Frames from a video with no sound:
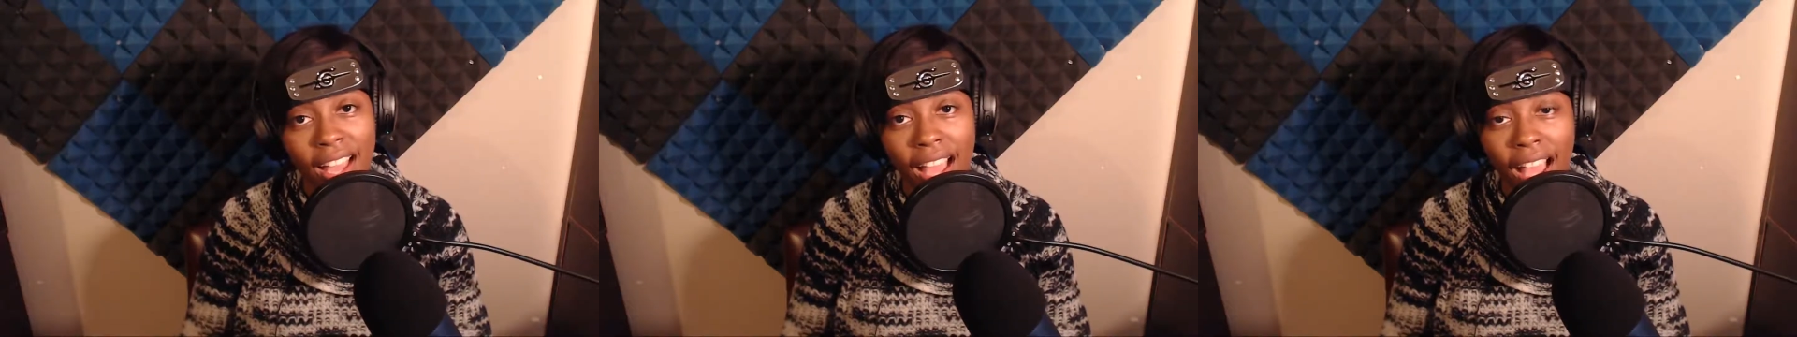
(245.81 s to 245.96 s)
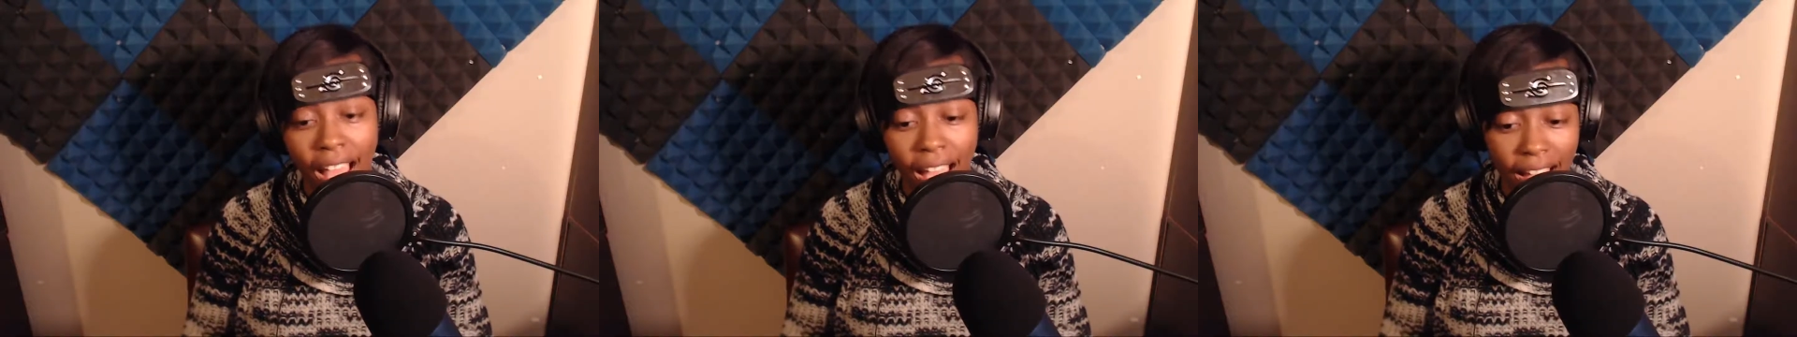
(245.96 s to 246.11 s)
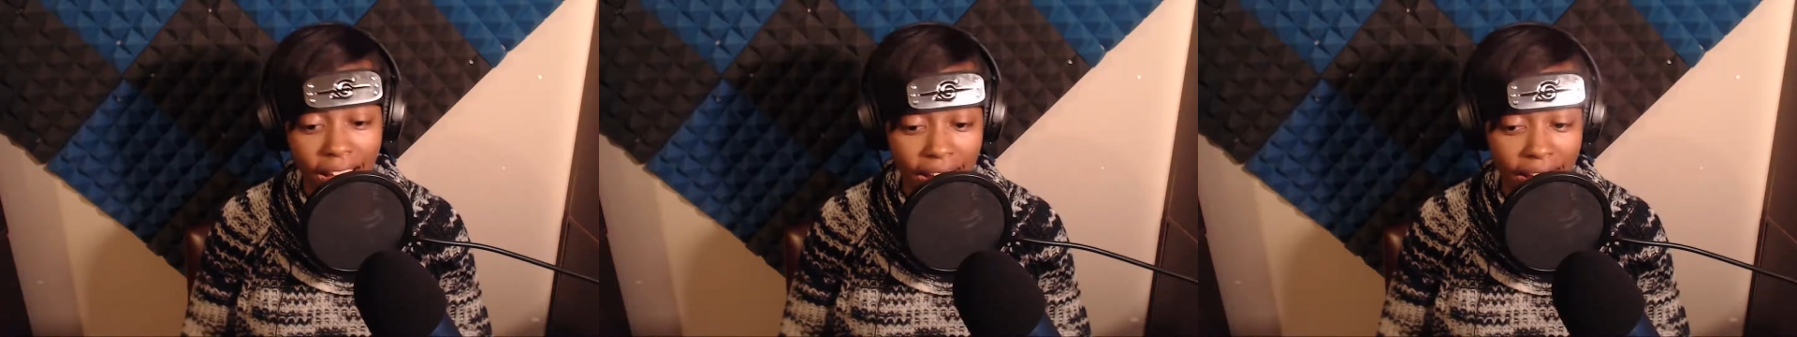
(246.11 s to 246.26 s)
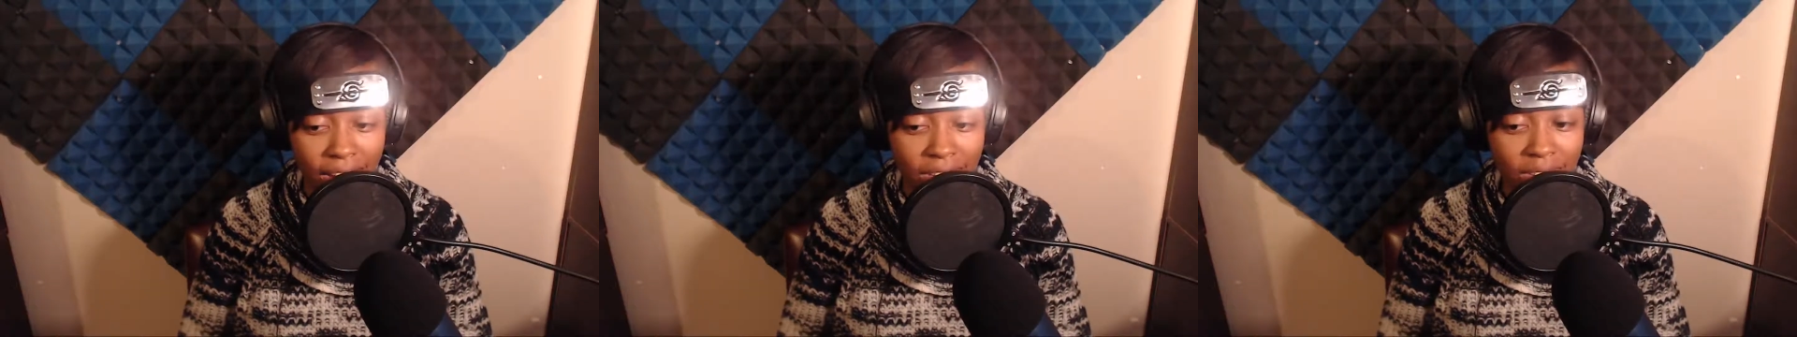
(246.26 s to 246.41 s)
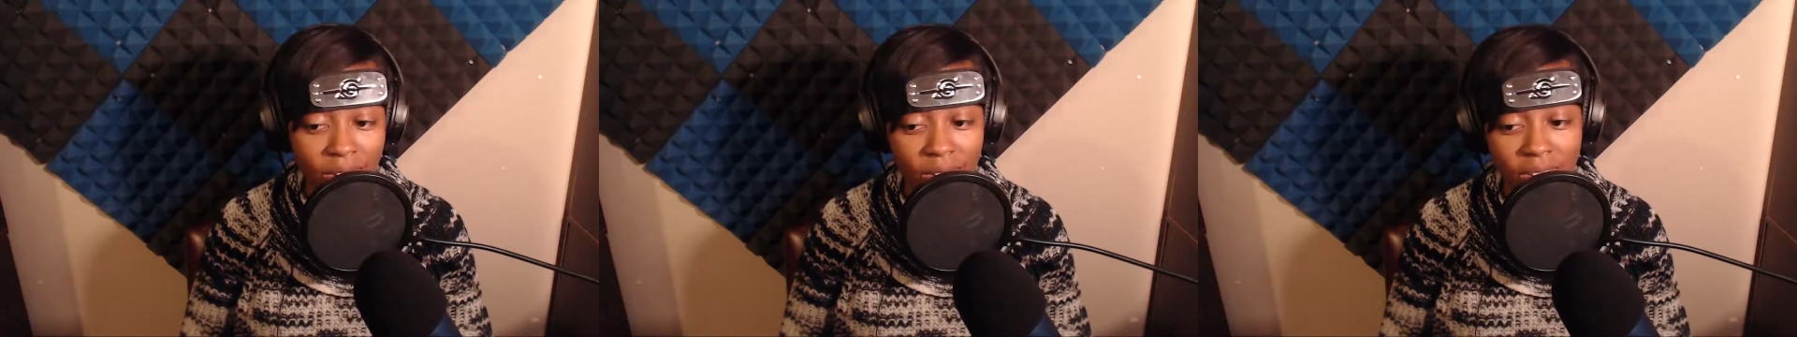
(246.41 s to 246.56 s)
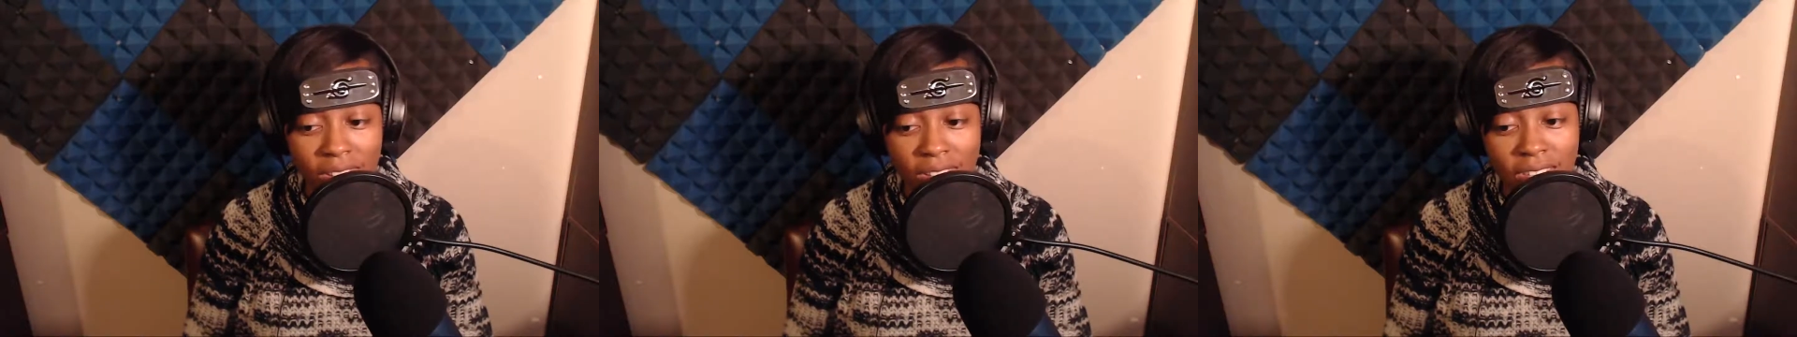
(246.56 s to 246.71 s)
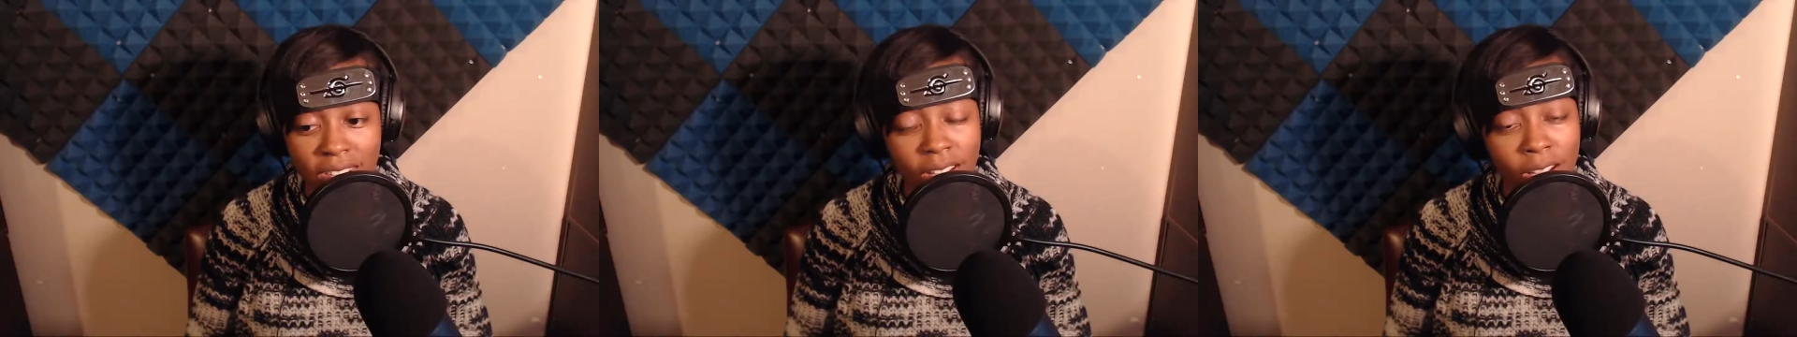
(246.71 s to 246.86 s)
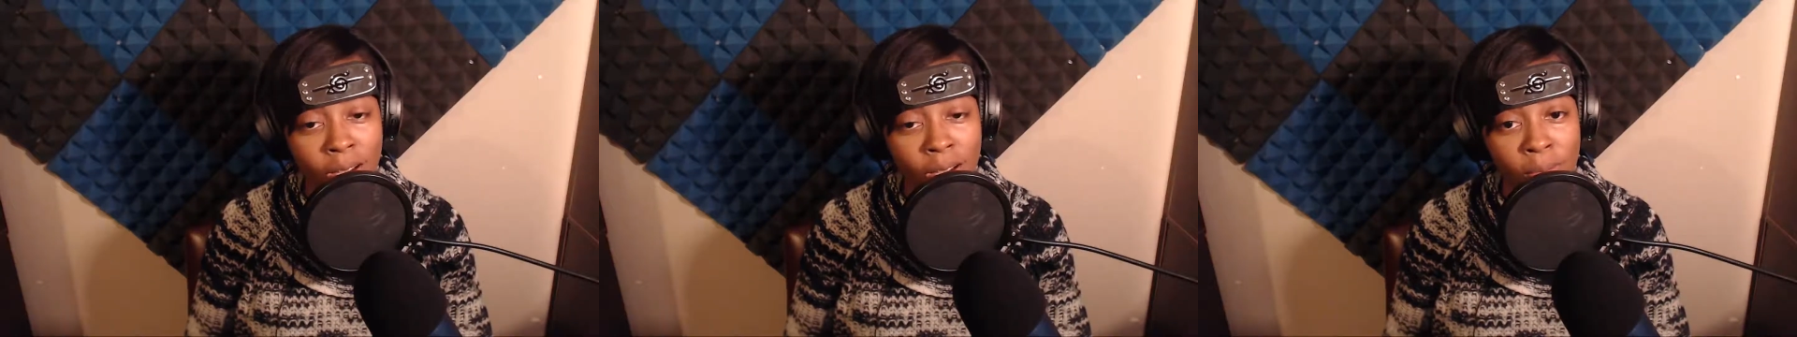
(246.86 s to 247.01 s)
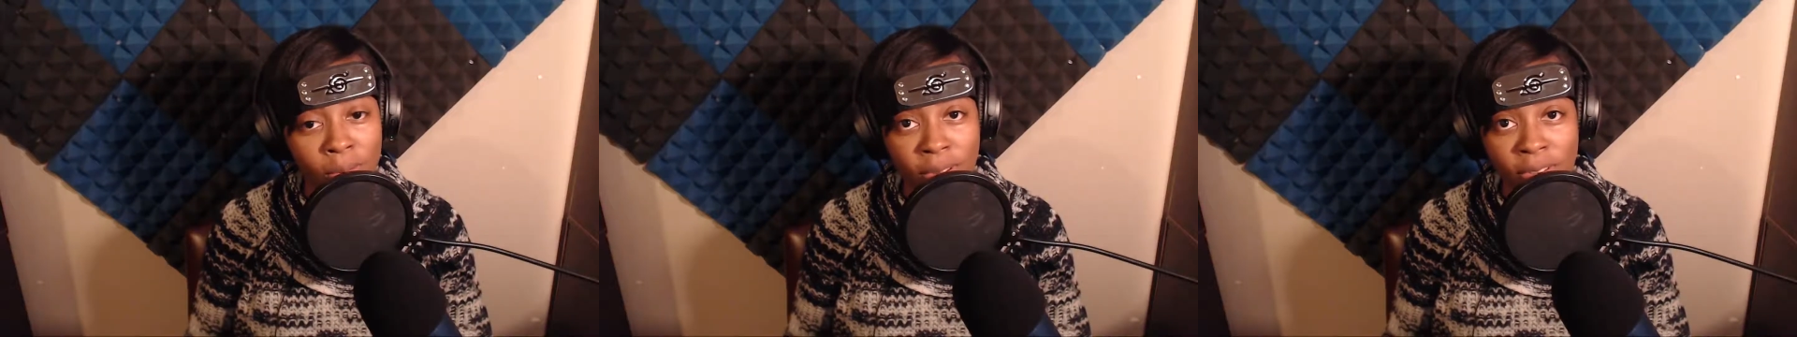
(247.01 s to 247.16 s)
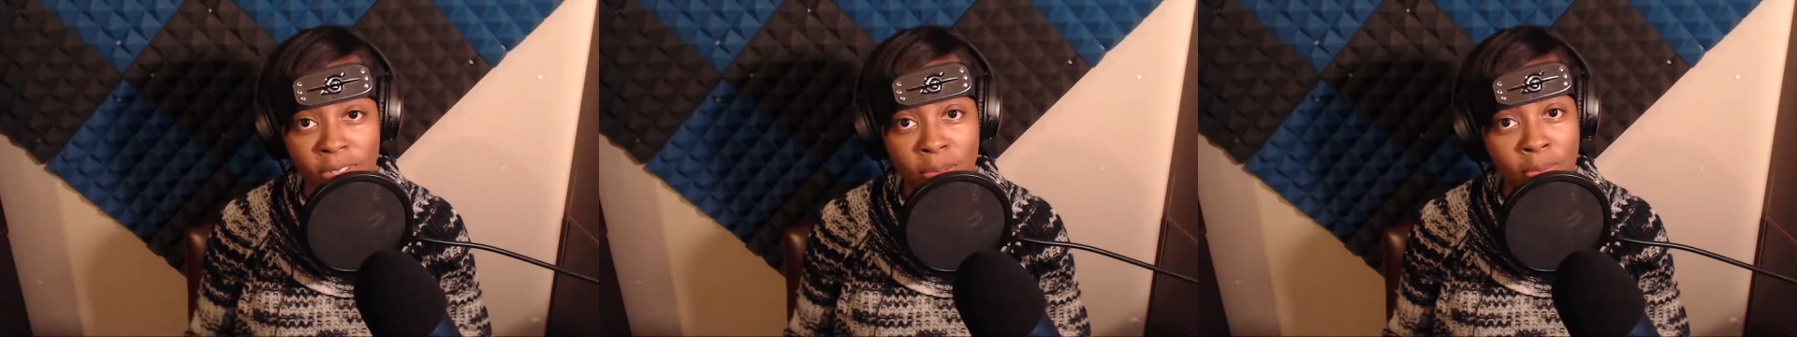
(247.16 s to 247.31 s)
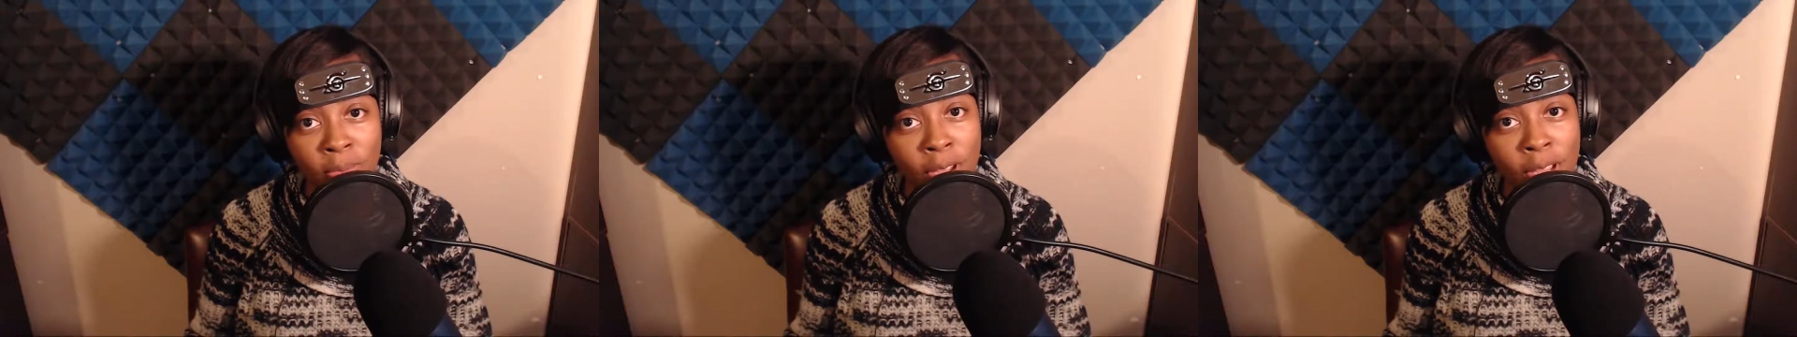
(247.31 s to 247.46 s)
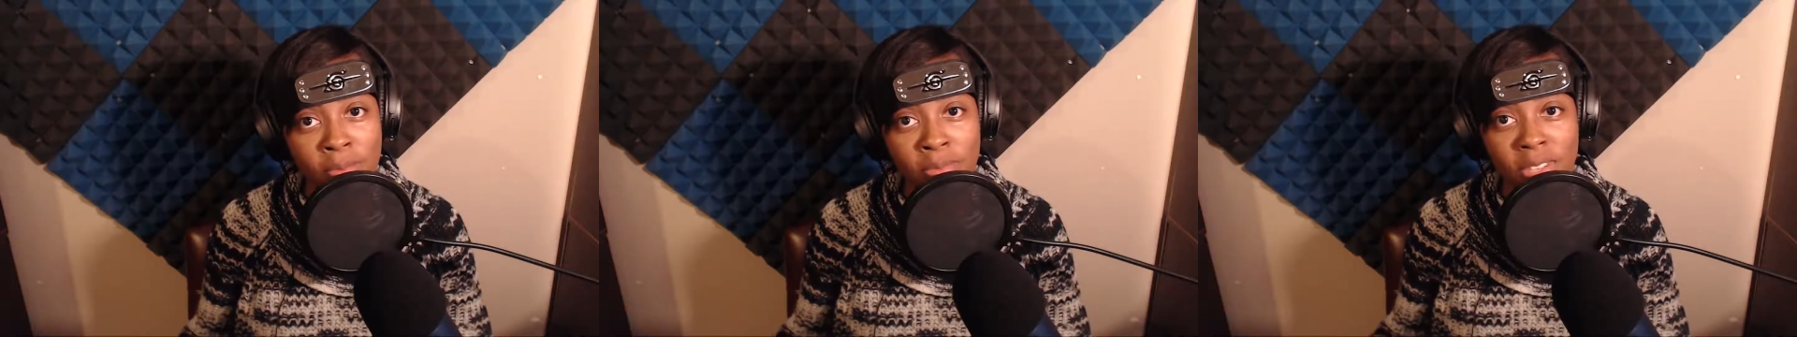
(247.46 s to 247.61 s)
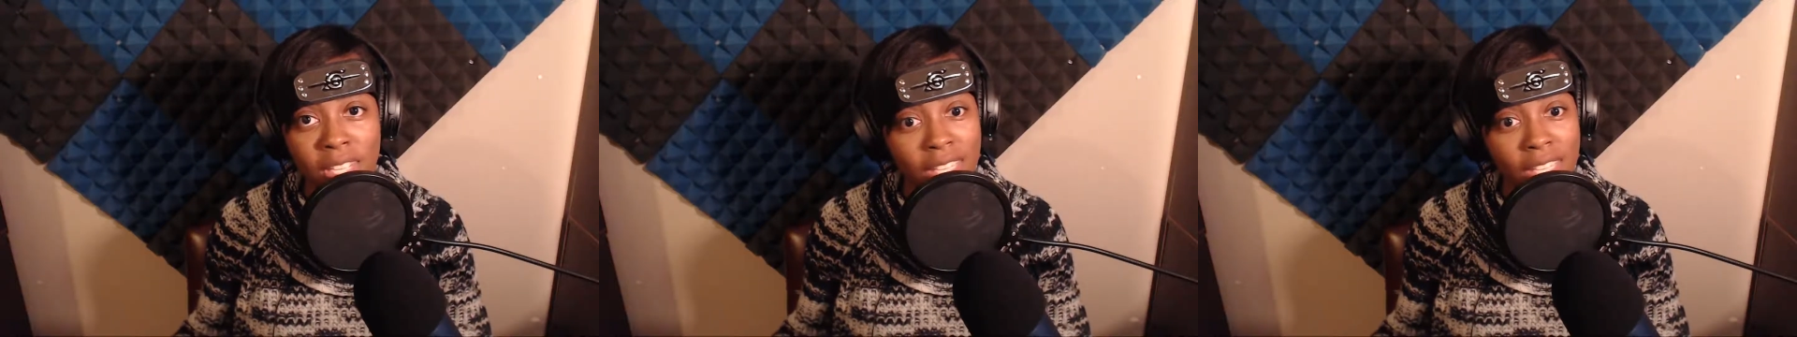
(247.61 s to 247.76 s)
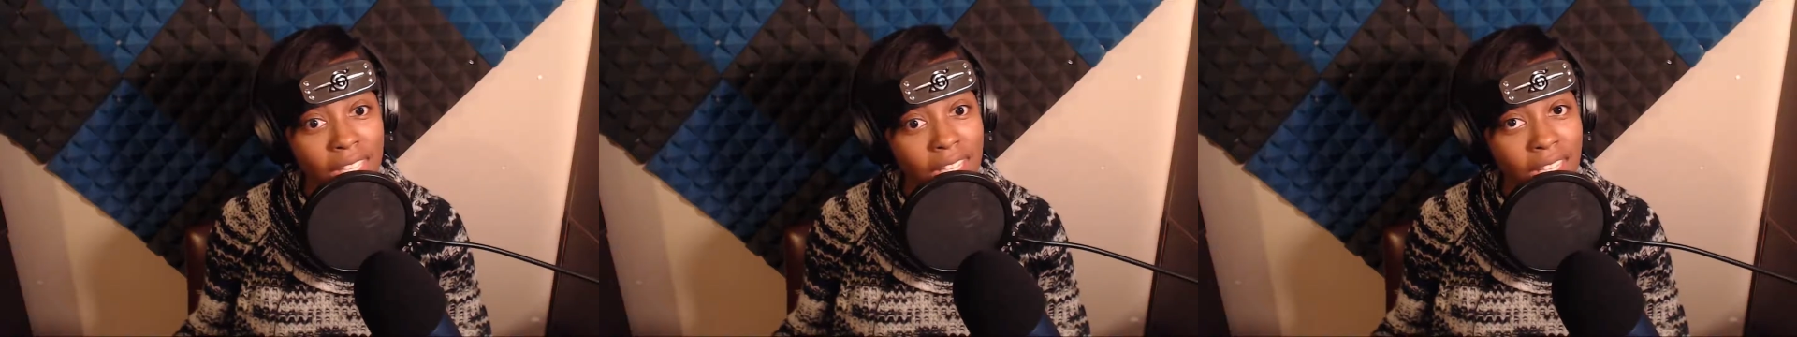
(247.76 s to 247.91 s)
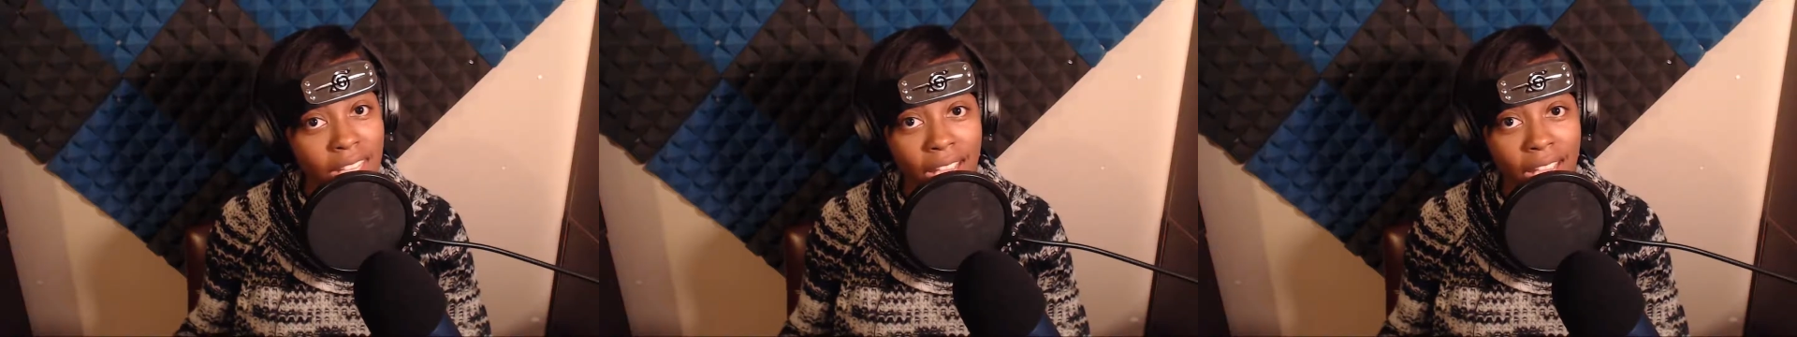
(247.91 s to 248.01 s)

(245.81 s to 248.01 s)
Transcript: I told it to upload to public,